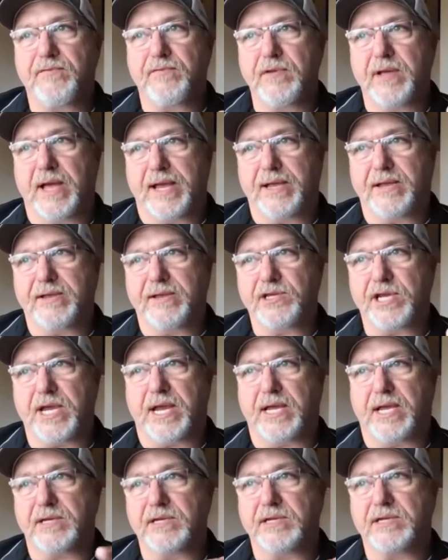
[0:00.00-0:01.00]
like
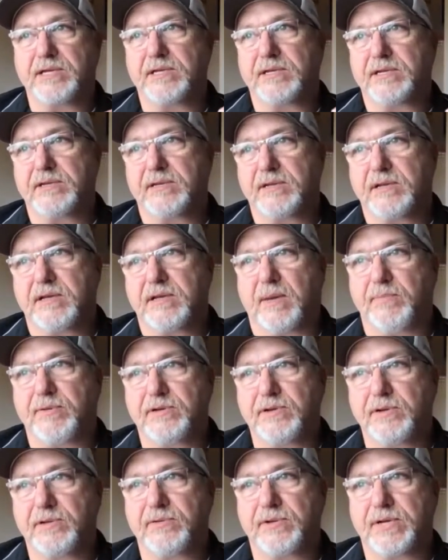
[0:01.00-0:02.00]
changed a couple,
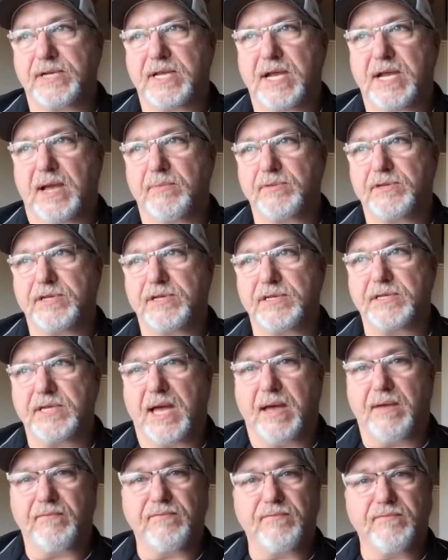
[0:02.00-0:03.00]
2 or 3 times since
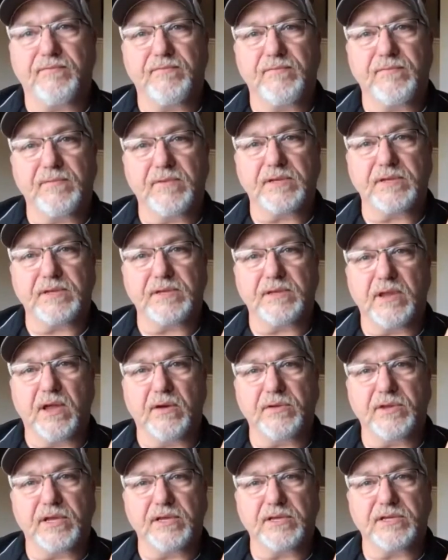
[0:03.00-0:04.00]
I've
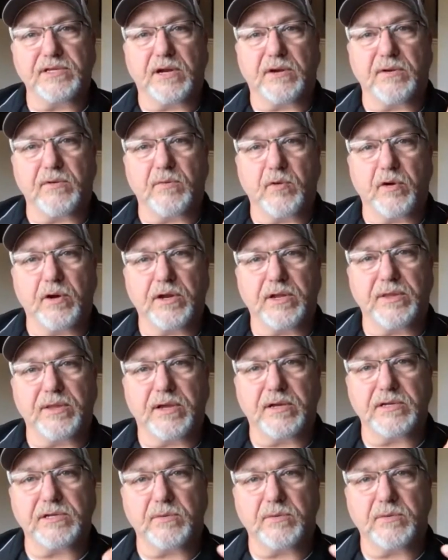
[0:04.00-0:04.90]
known you and started working there.